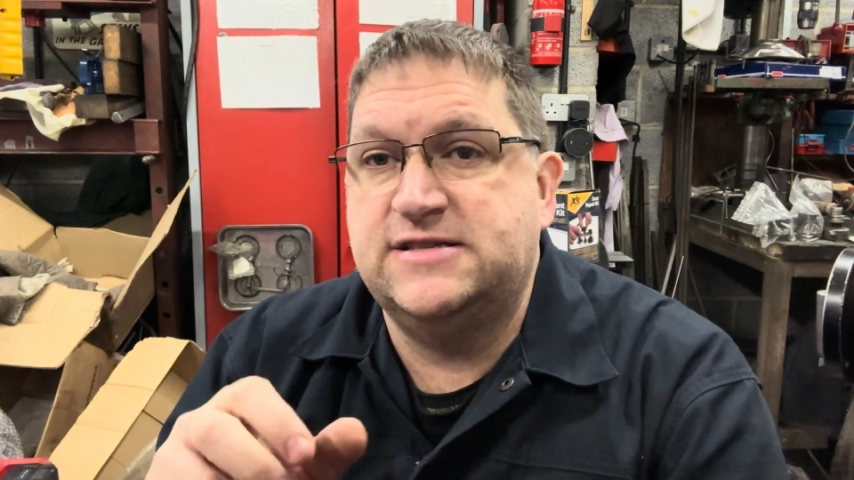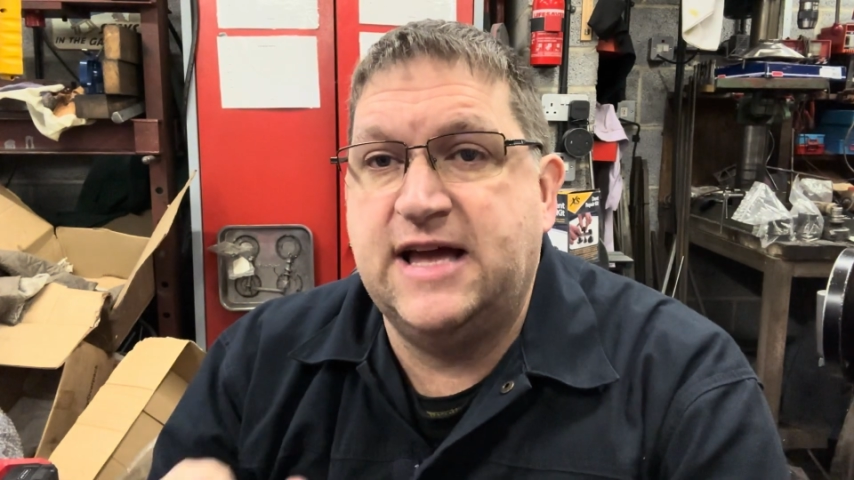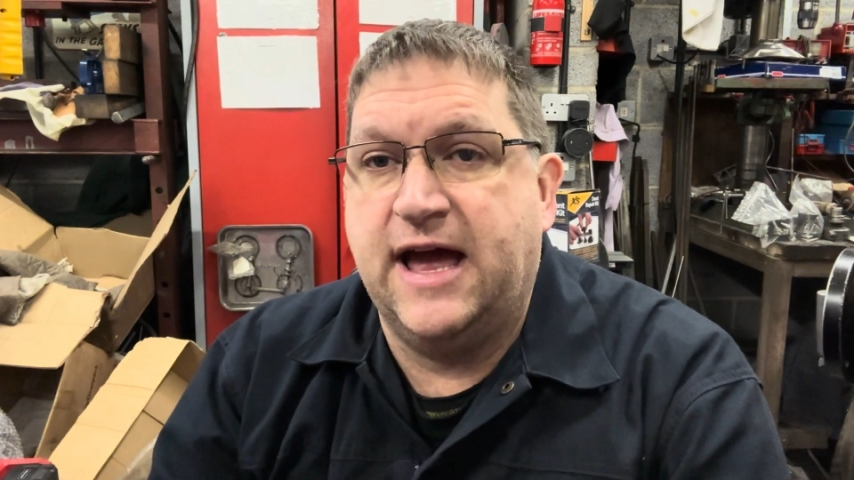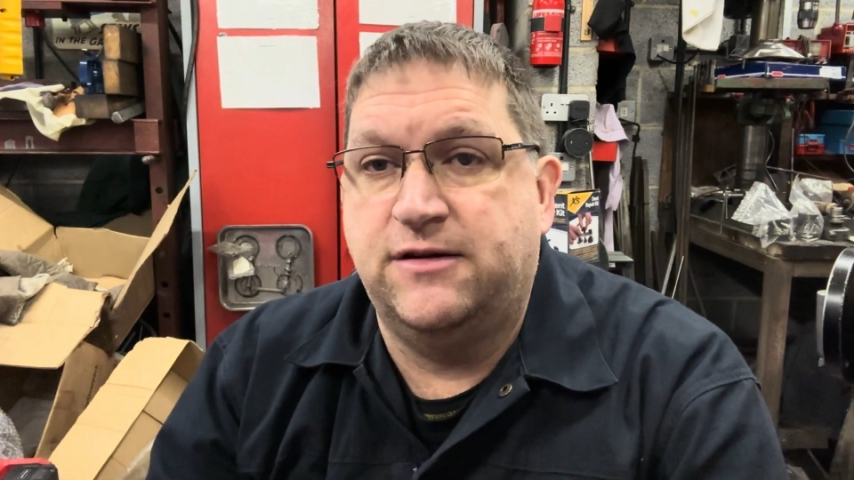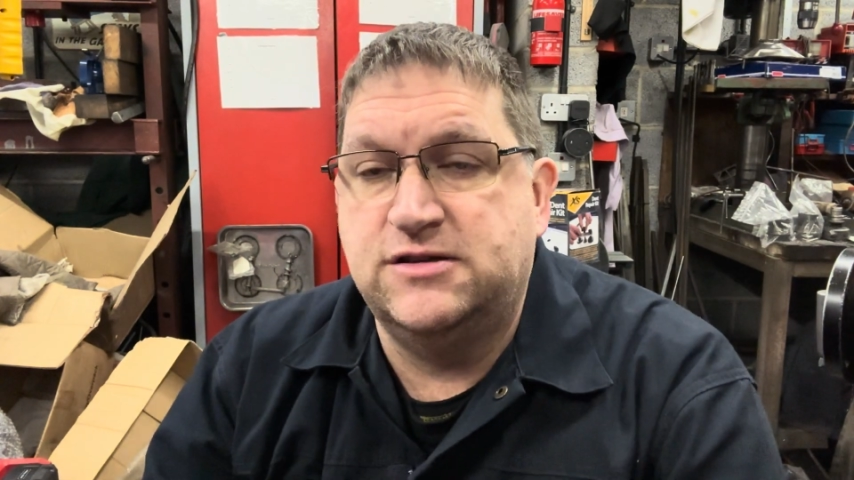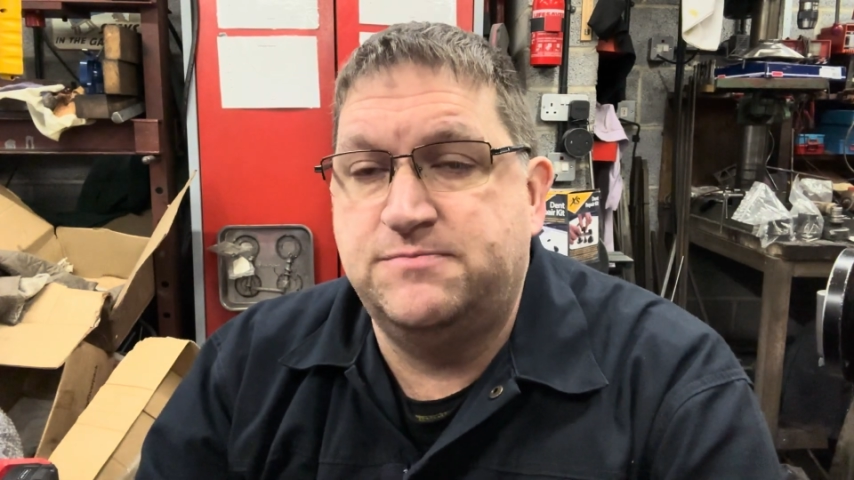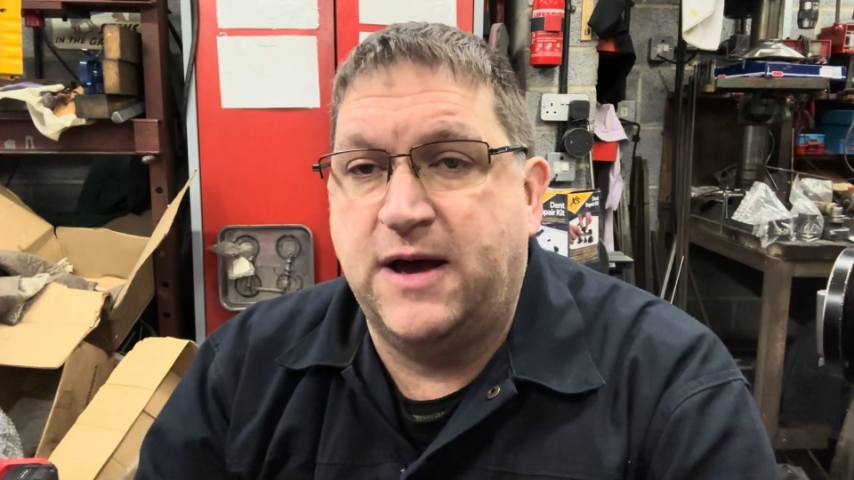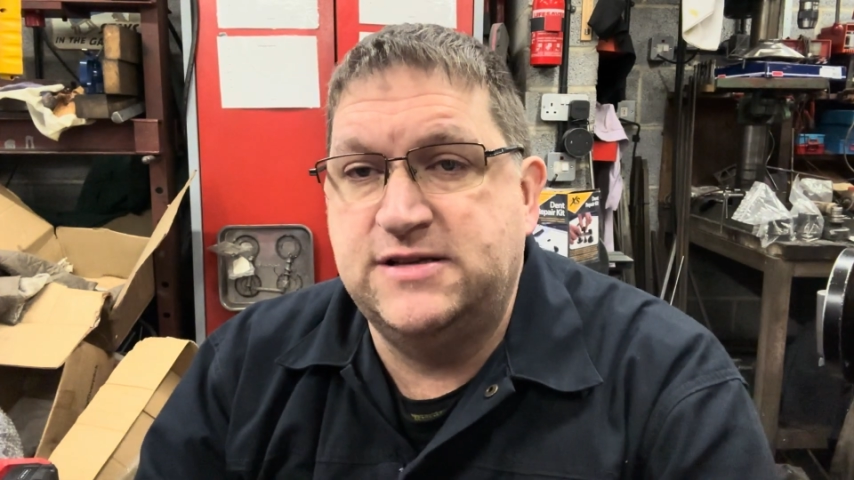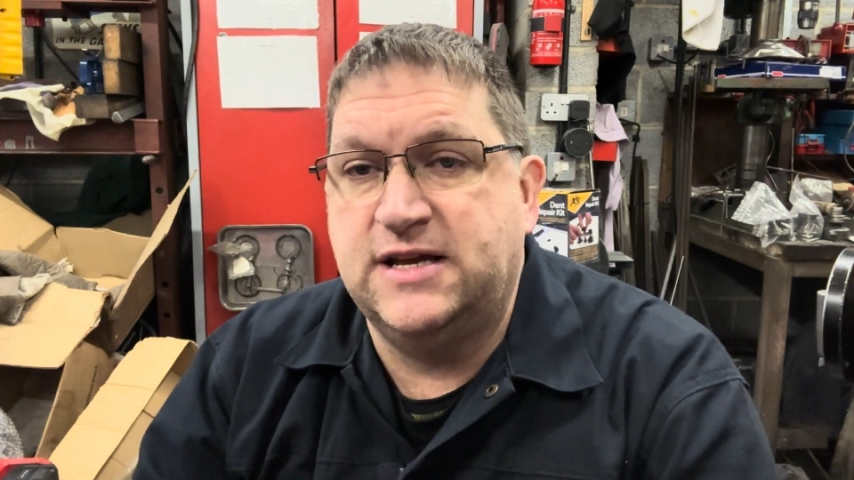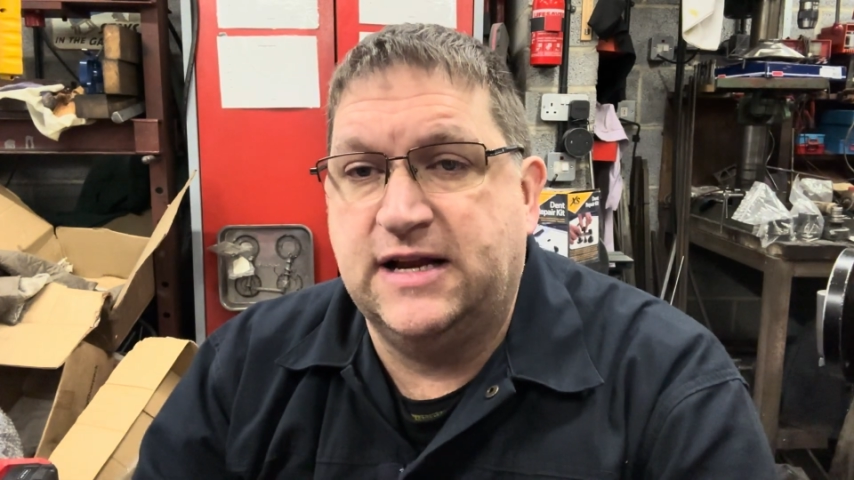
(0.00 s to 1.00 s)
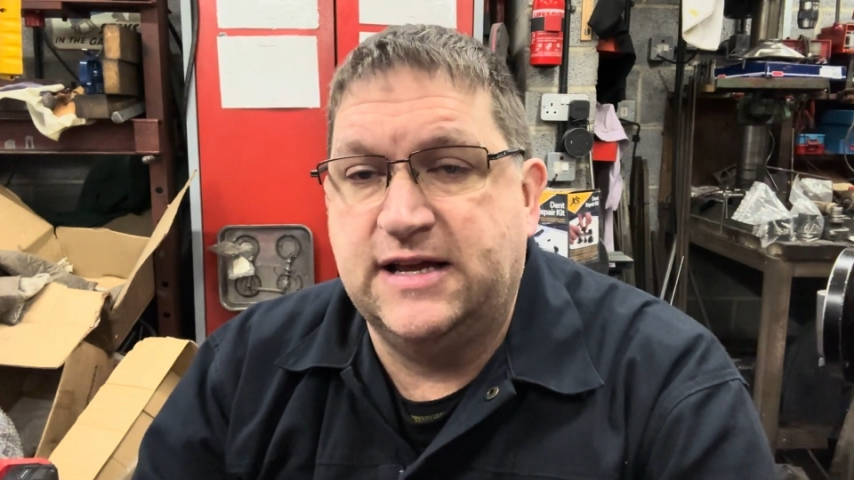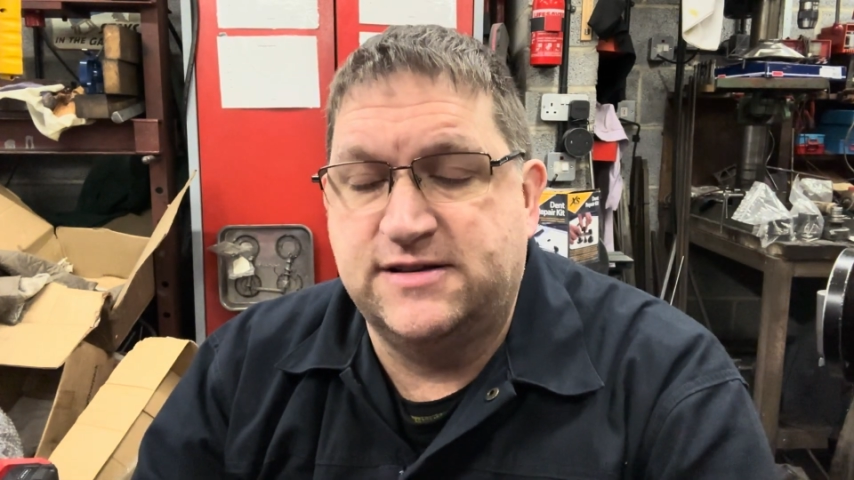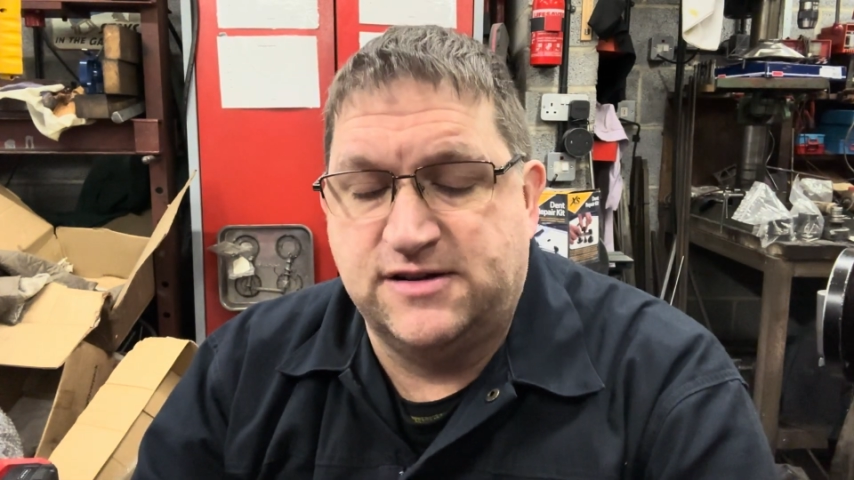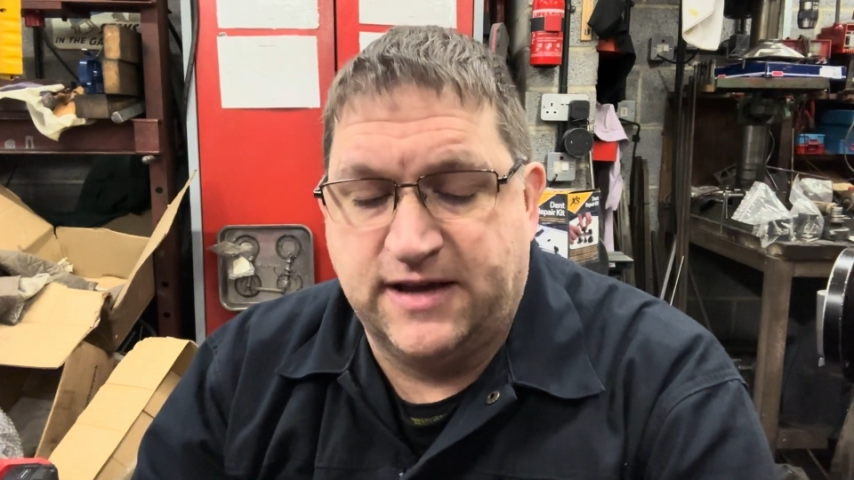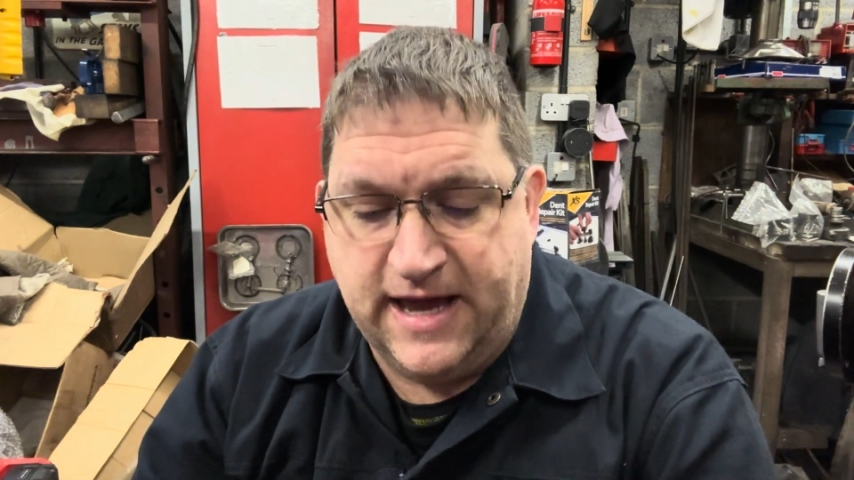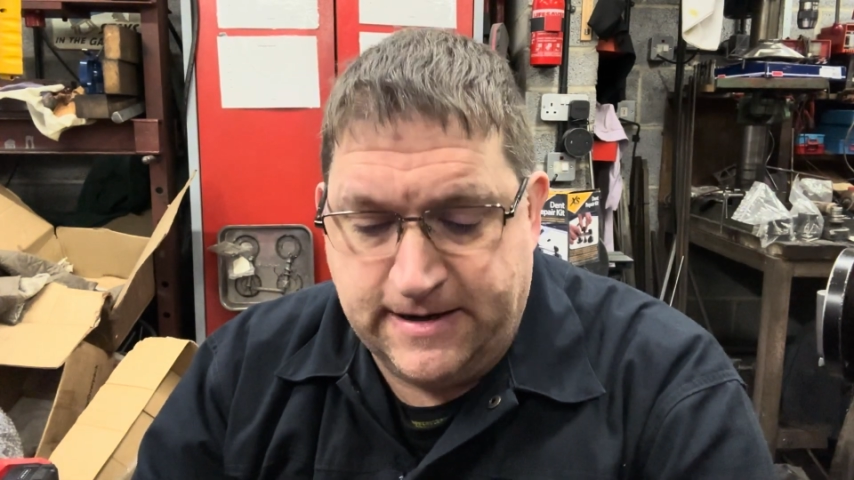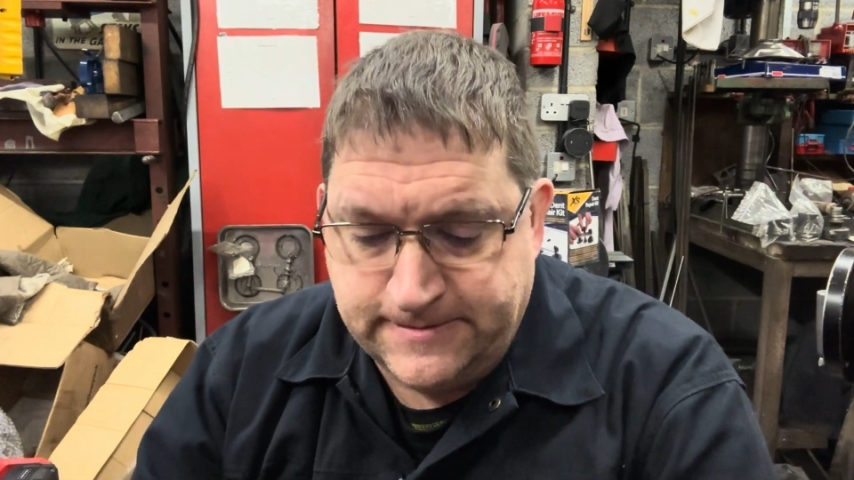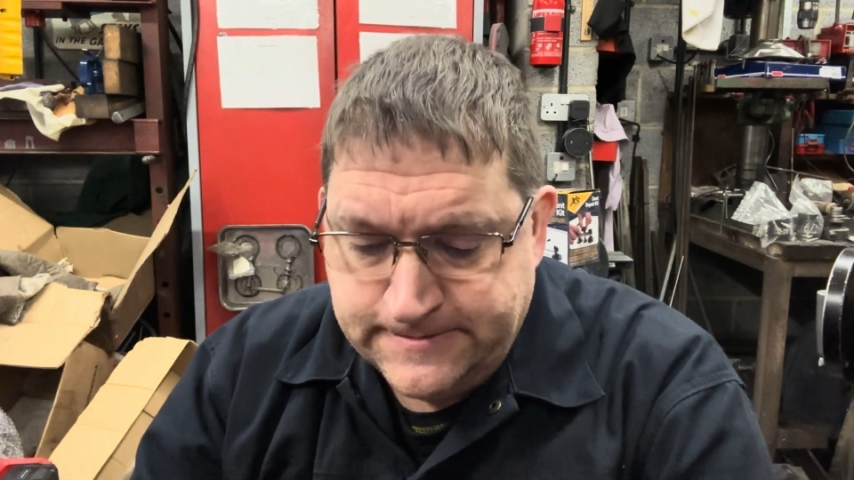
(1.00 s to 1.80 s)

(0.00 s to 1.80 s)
down as basically as I can.